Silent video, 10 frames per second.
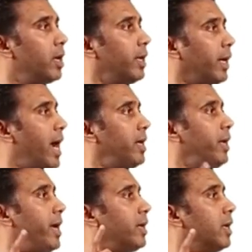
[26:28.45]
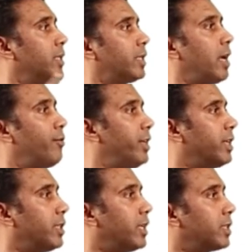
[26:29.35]

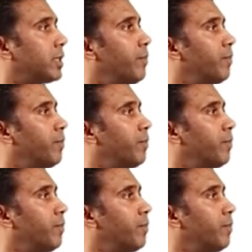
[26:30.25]
1976.